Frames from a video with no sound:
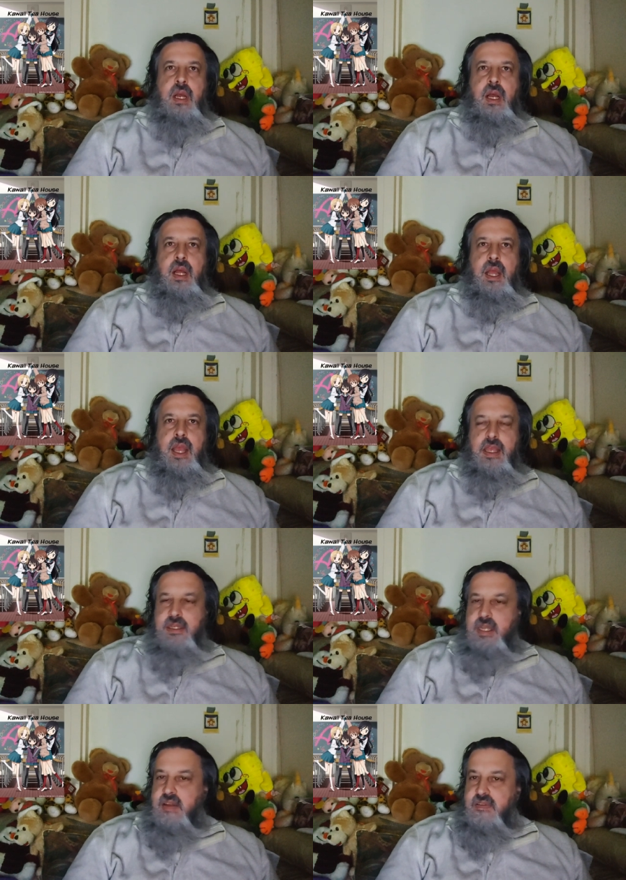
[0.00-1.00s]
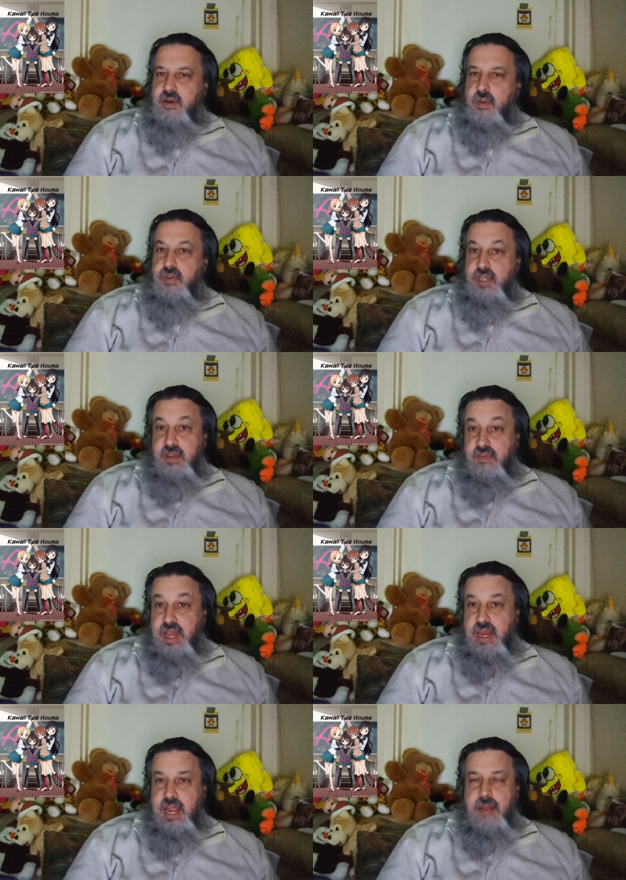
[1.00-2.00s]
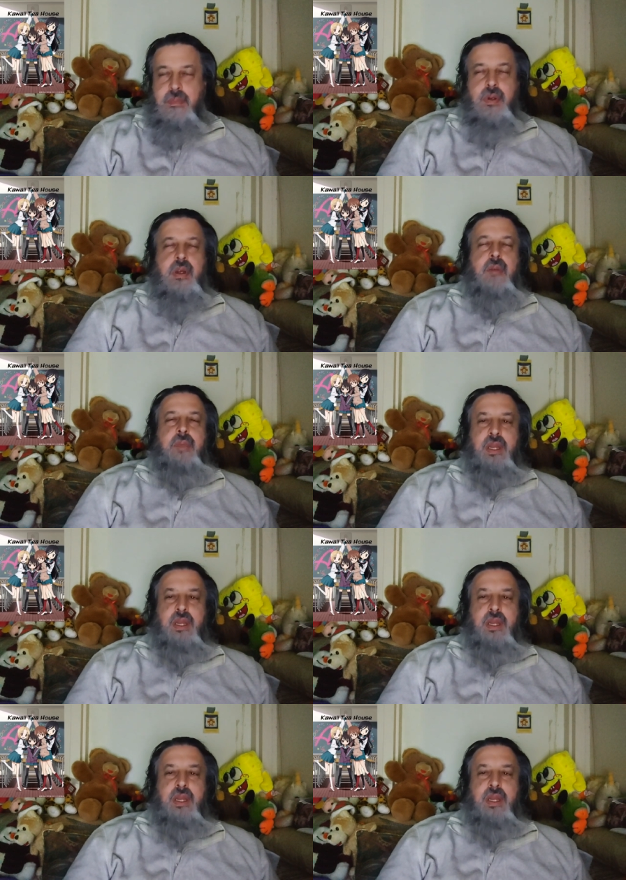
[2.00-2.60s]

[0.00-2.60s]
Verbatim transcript: uh, as a almost like a flat hamburger,